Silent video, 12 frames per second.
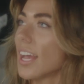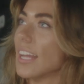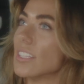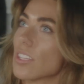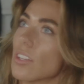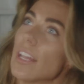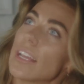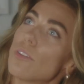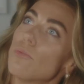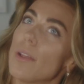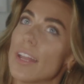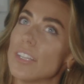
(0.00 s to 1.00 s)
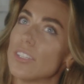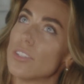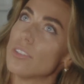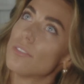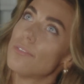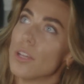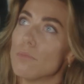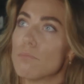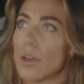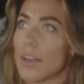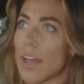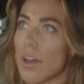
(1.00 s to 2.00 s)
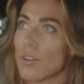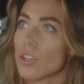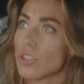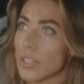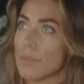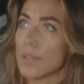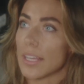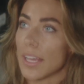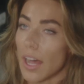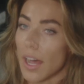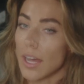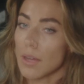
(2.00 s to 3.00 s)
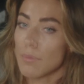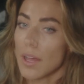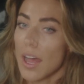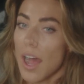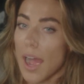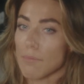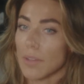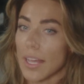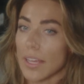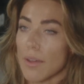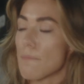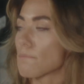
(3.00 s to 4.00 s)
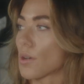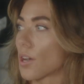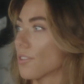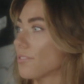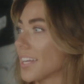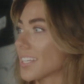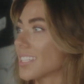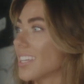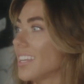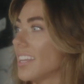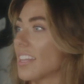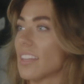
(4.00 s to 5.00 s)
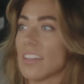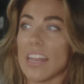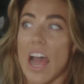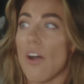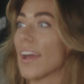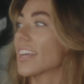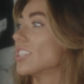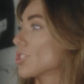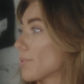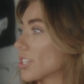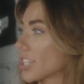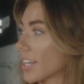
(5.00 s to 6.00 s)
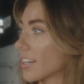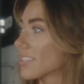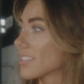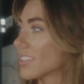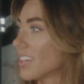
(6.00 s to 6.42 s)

And so like when I do feel burnout creeping up, I'm like, perfect, now I can switch gears.